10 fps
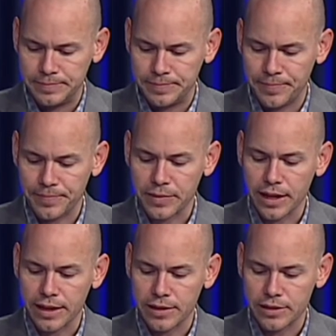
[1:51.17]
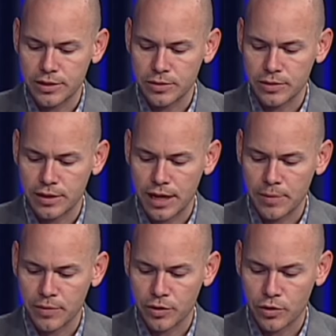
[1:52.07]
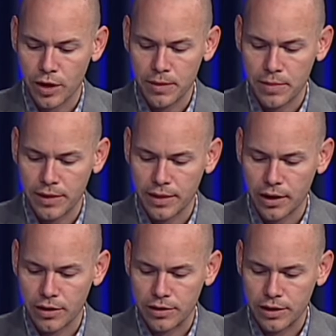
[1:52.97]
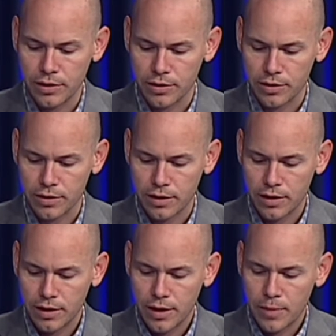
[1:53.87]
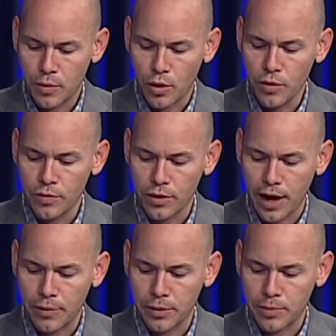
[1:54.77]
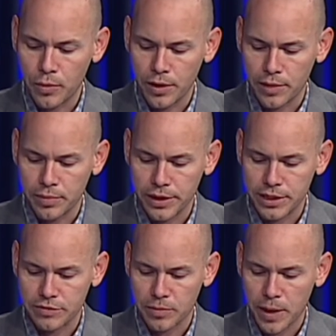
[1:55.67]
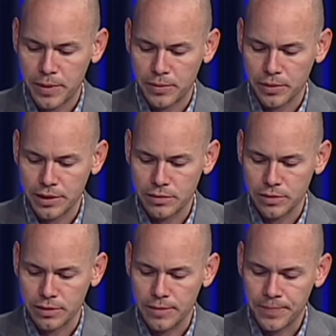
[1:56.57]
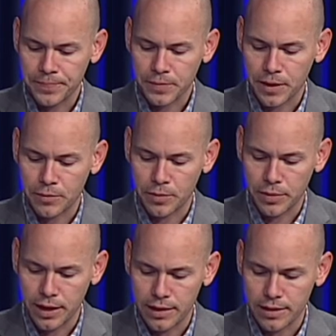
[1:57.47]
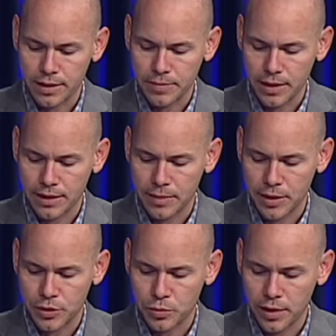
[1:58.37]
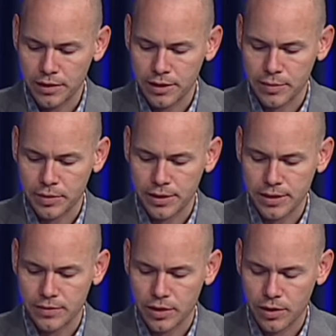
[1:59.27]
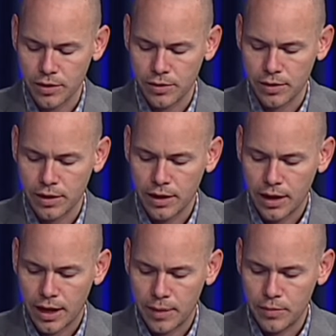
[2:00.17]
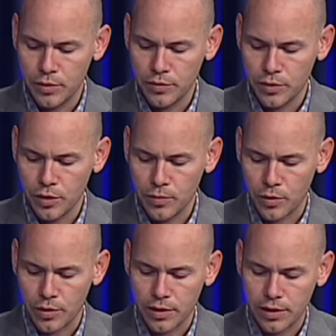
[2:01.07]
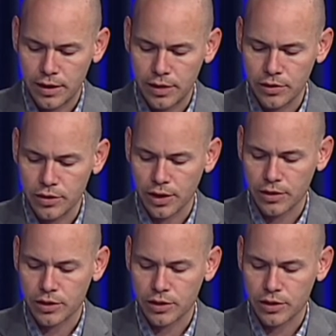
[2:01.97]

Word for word: like unto the name of the great men that are in the earth. Moreover, I will appoint a place for my people Israel, and will plant them, that they may dwell in a place of their own, and move no more, neither shall the